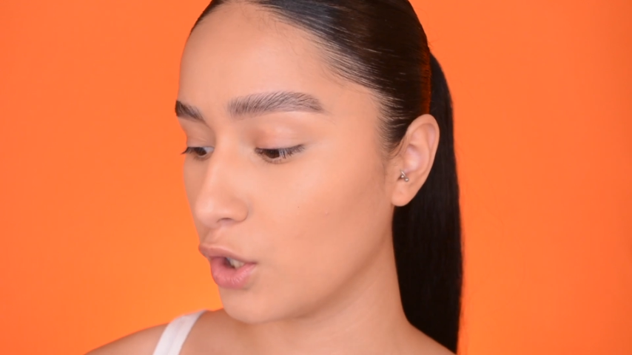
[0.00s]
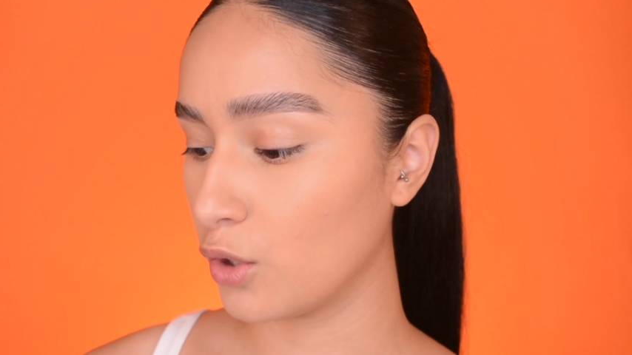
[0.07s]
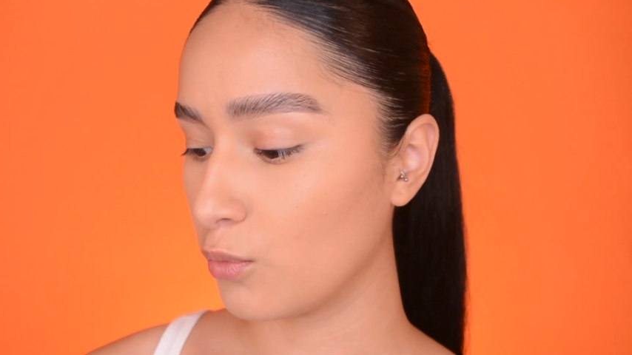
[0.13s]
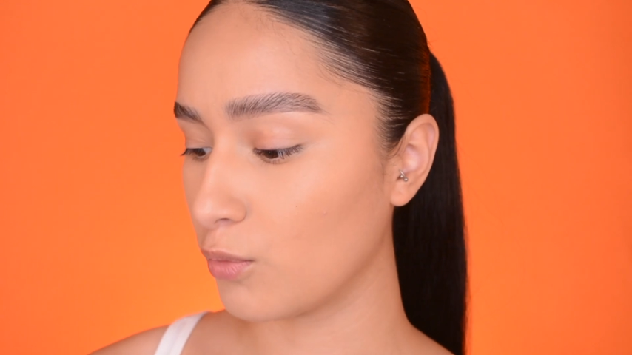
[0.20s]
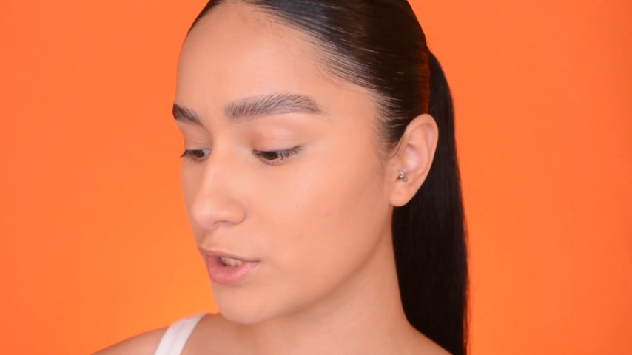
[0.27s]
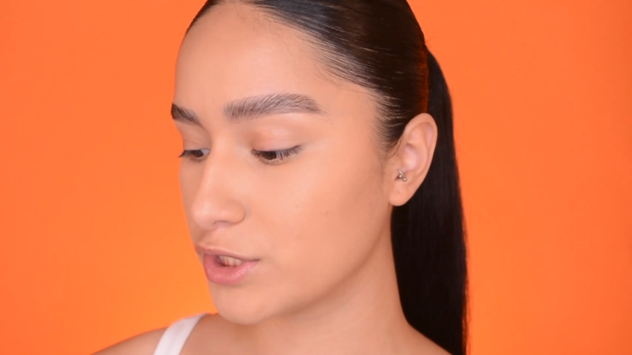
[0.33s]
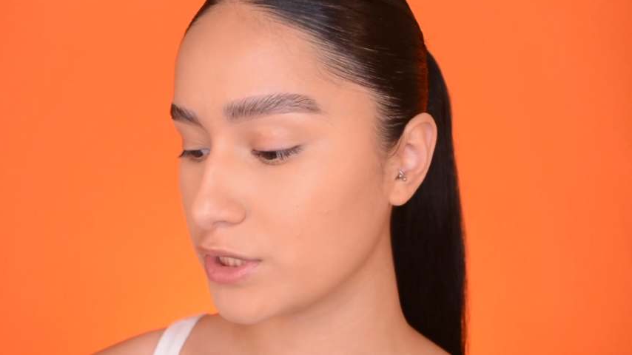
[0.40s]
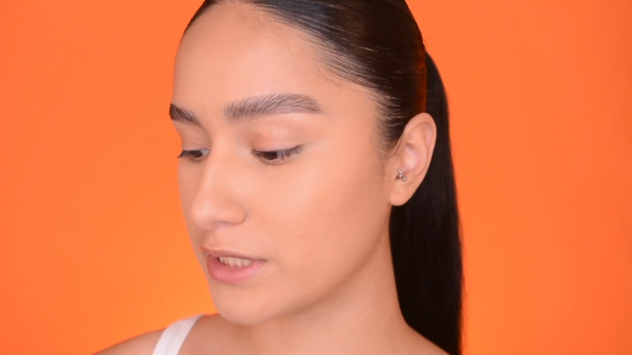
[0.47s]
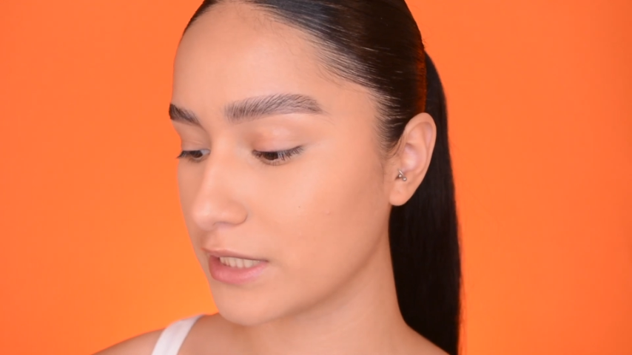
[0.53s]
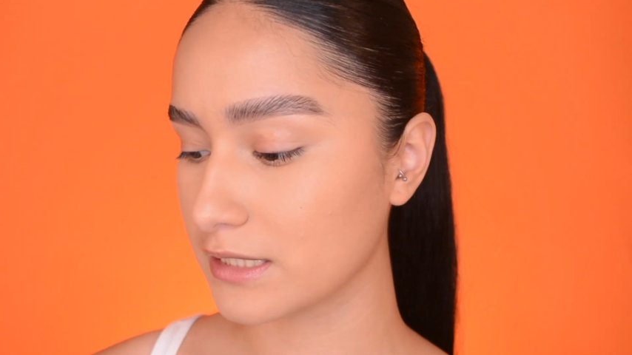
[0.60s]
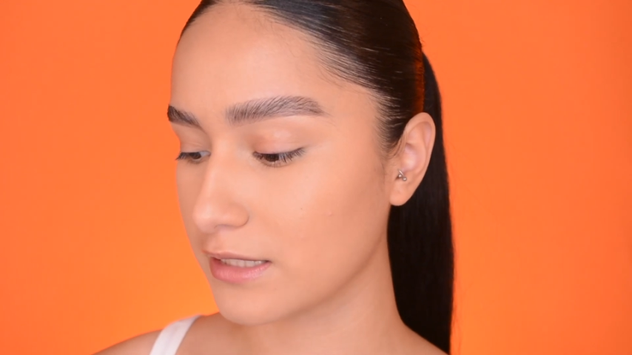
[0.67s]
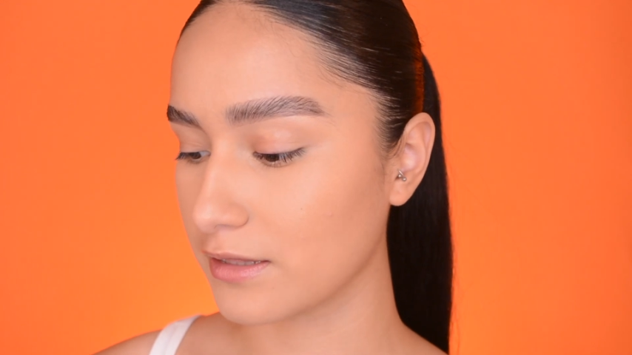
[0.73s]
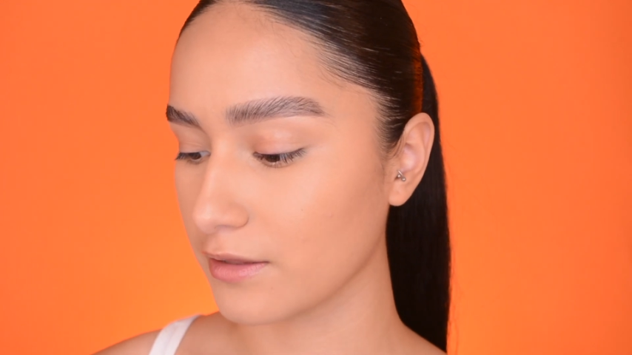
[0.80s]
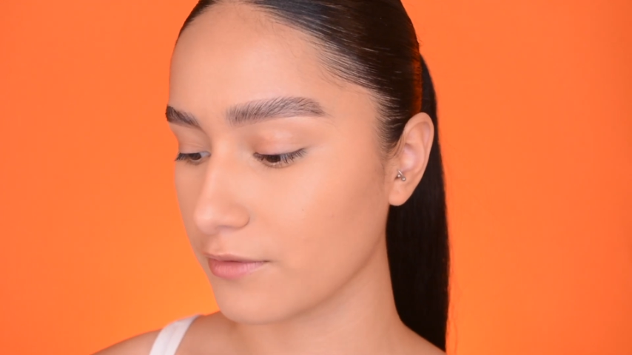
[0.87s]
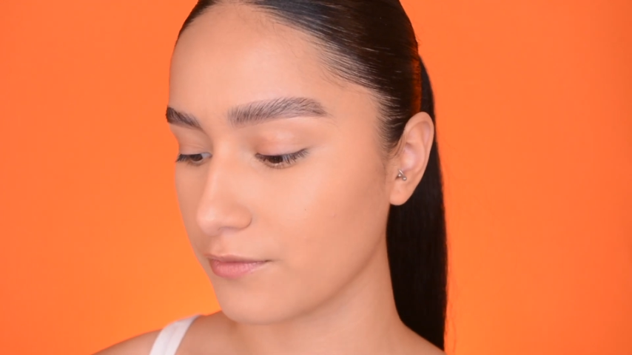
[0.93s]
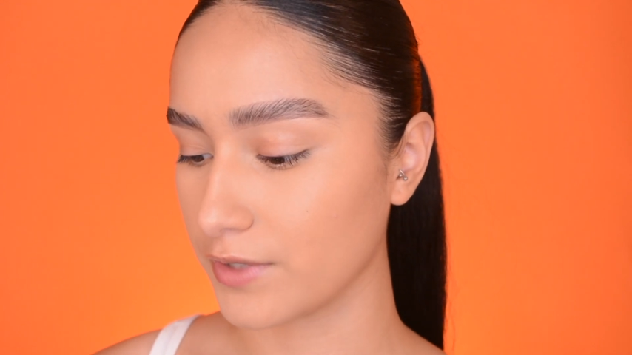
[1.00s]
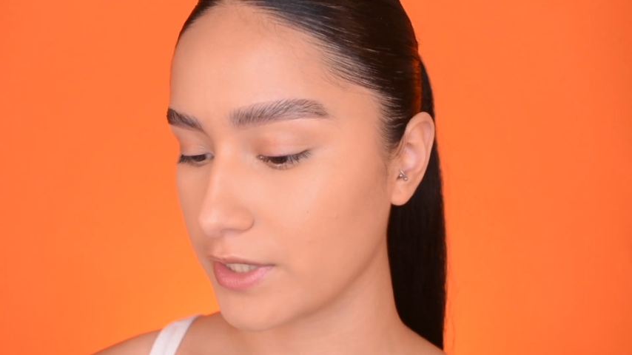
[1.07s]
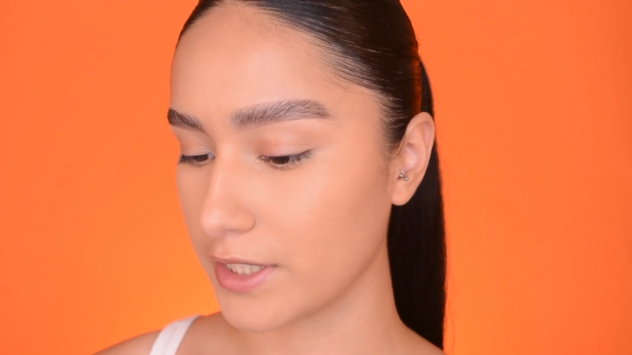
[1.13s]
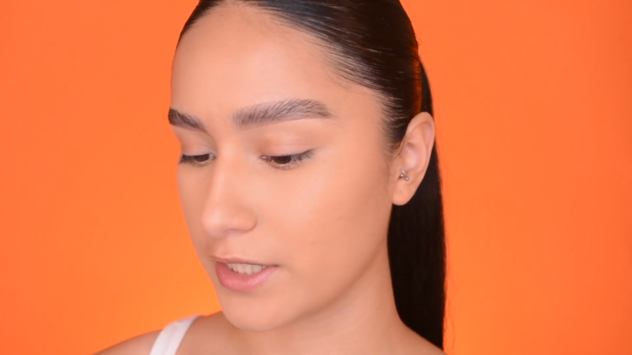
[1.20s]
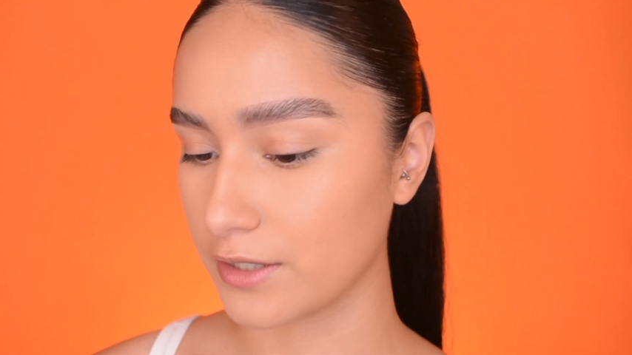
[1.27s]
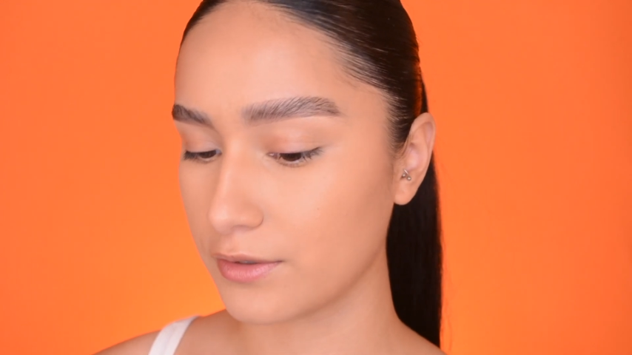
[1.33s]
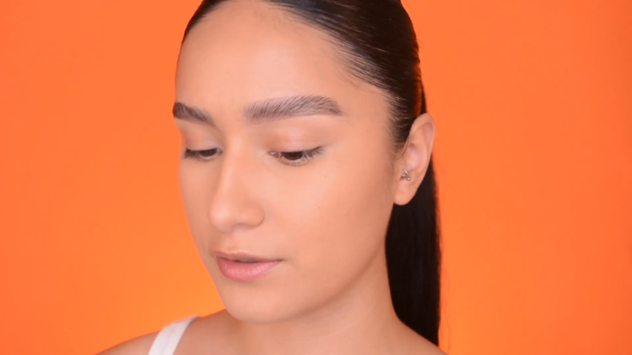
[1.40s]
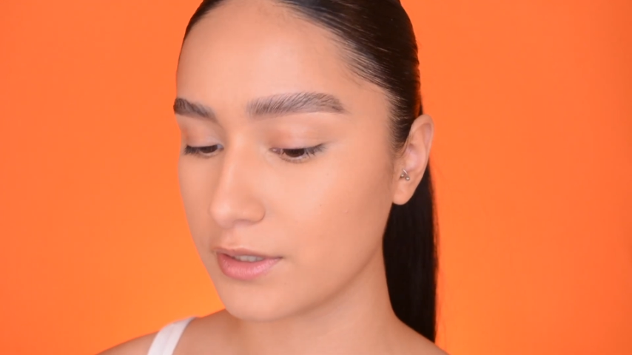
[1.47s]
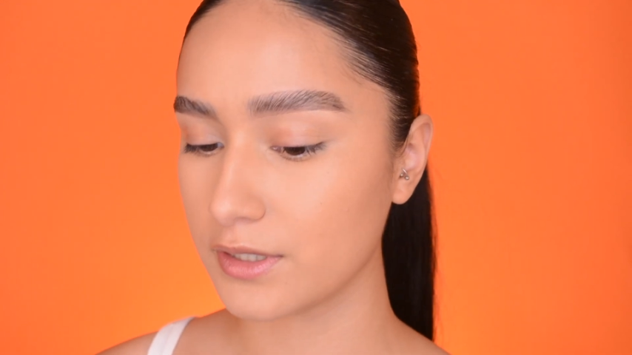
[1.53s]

what she does in the video.